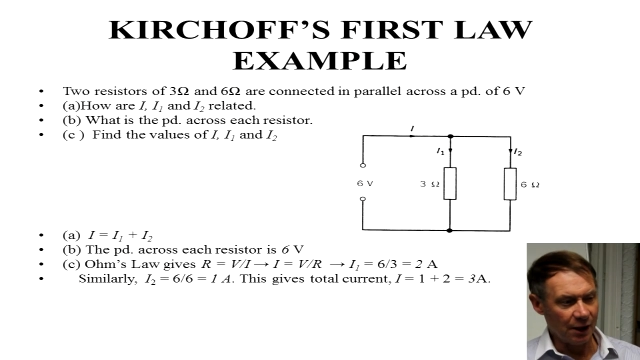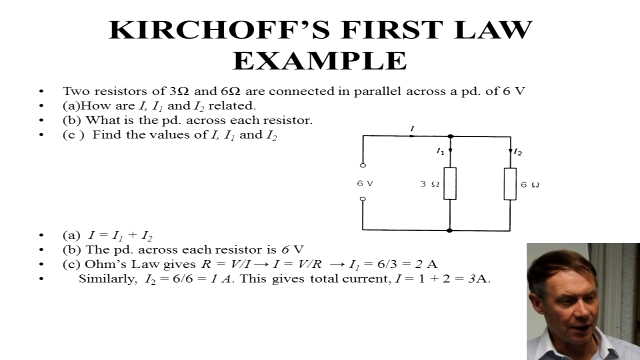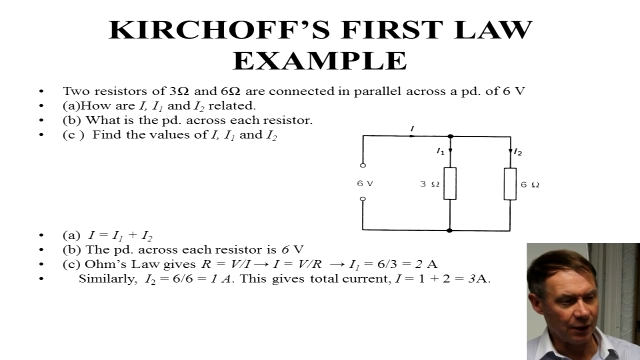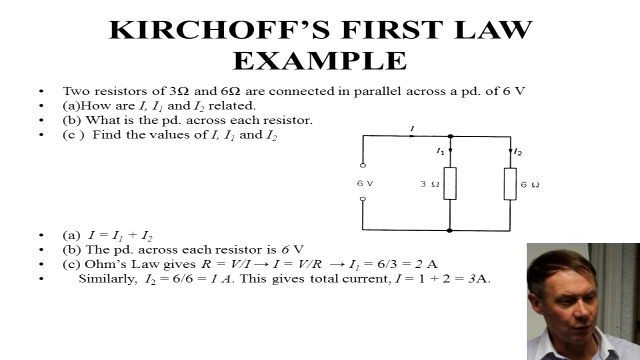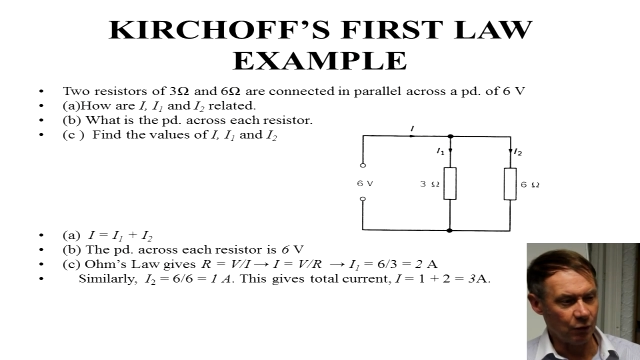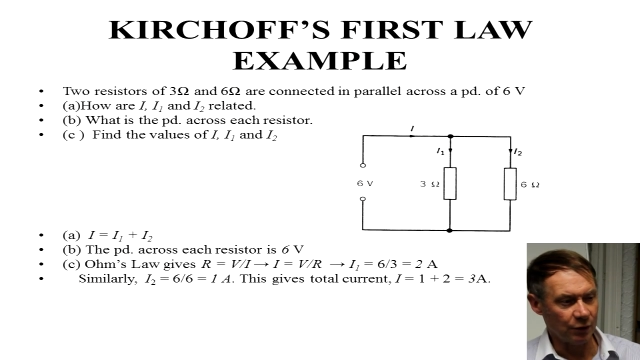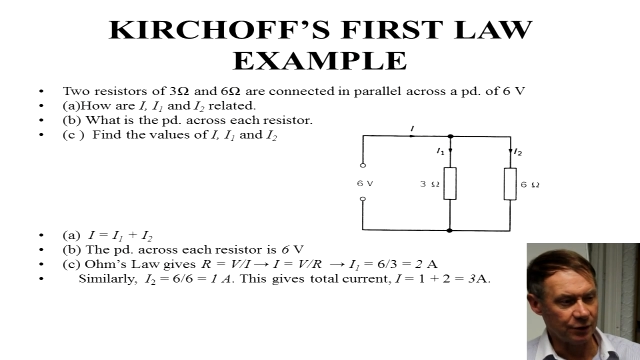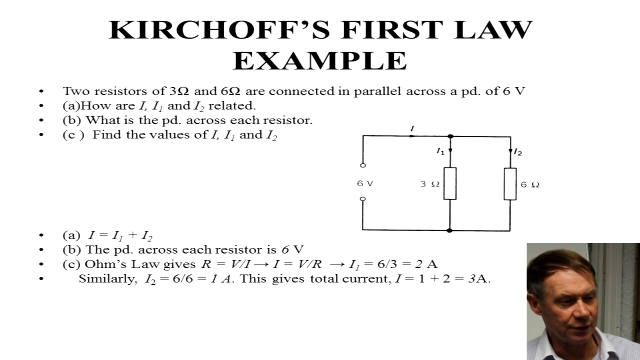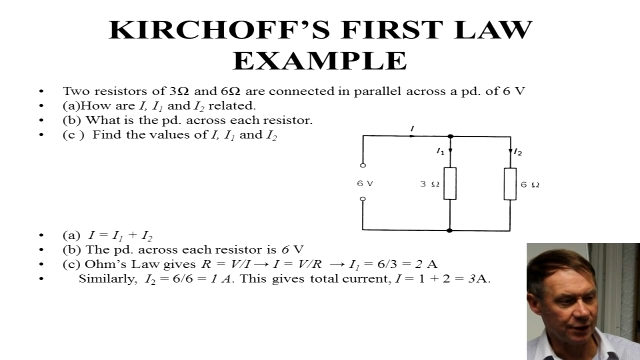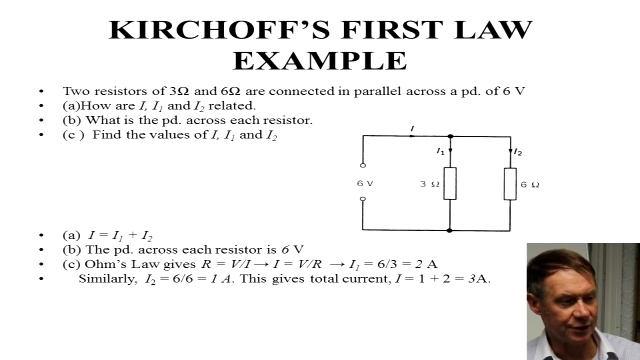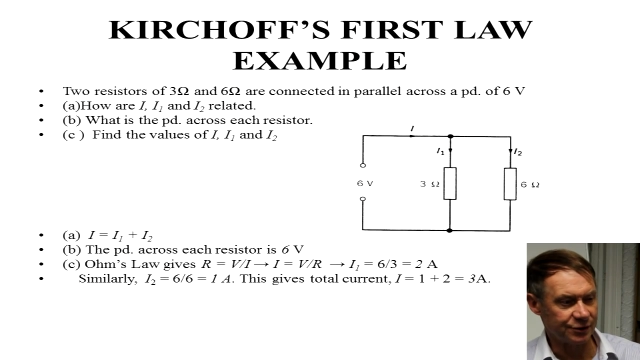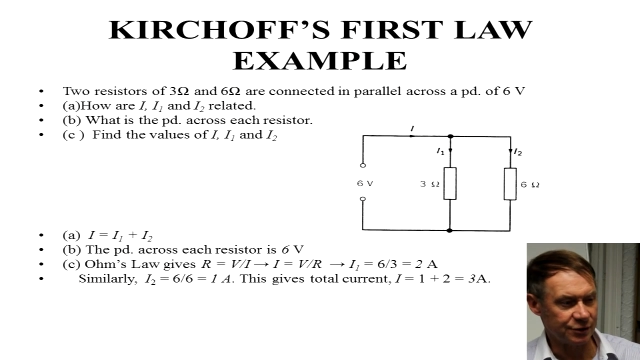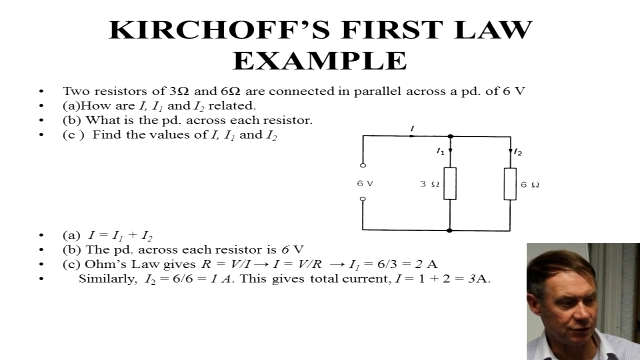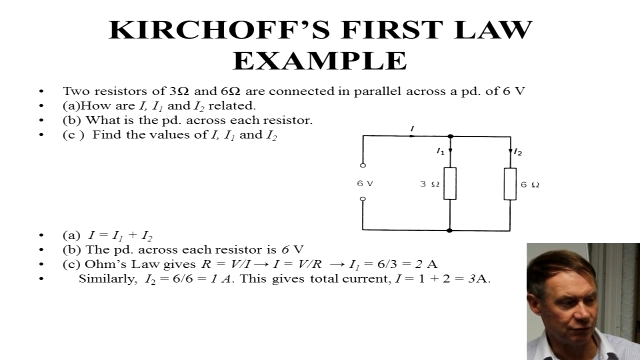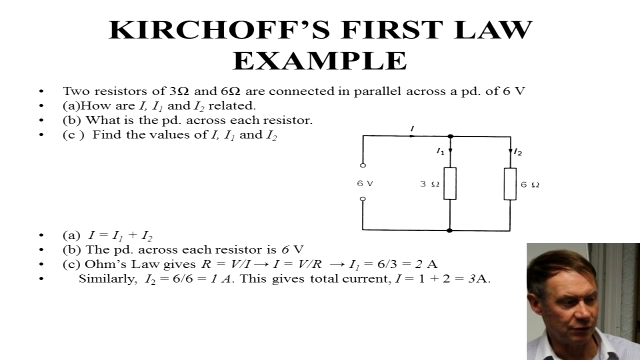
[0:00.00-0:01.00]
and
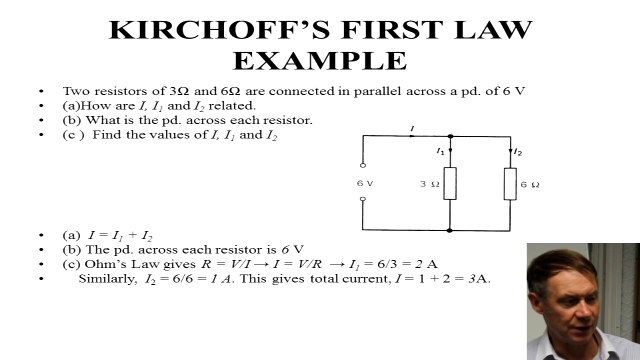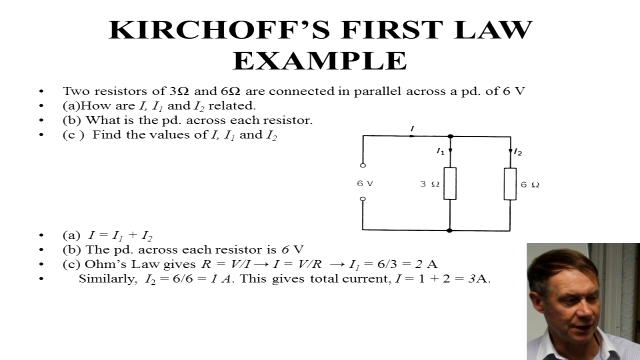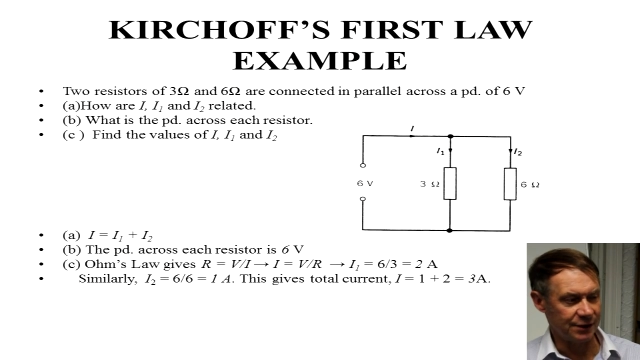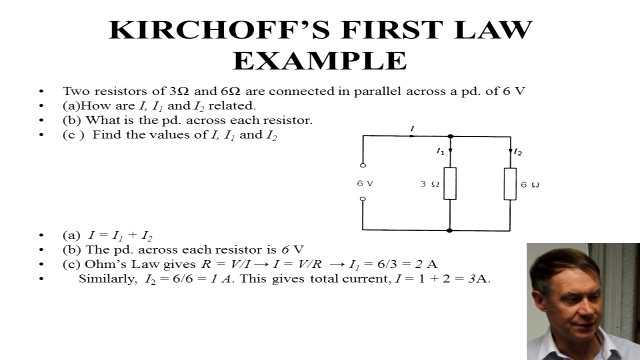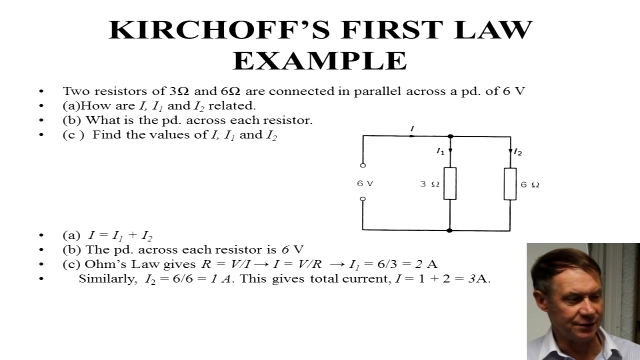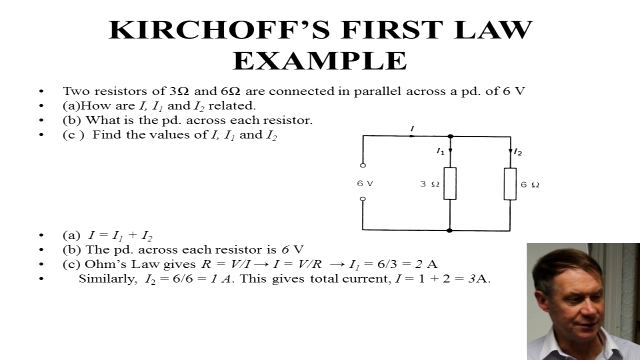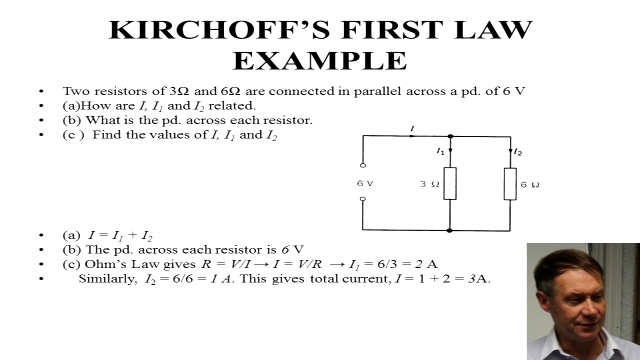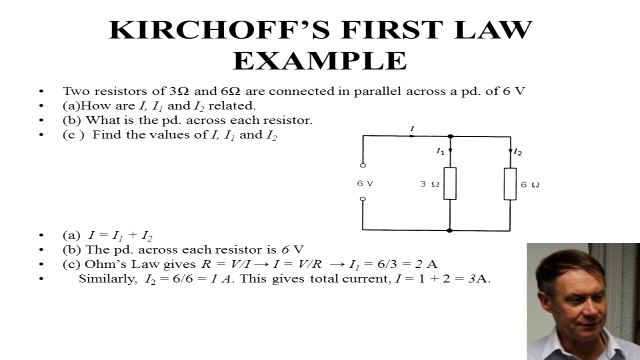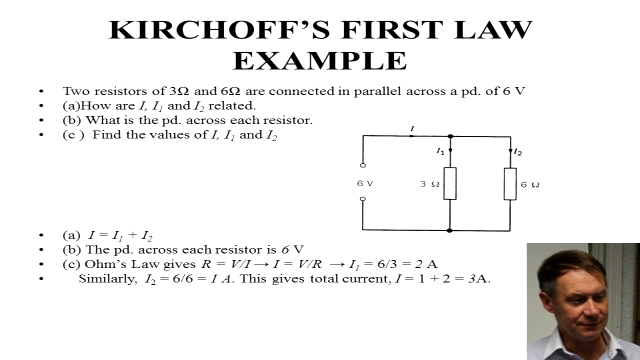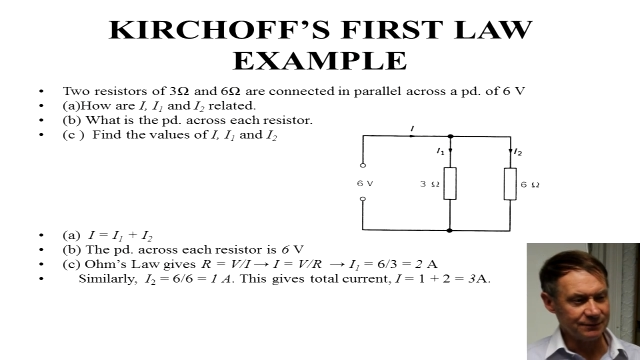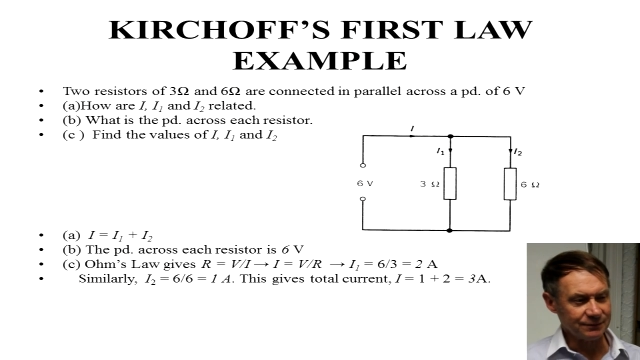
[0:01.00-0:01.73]
I2 related?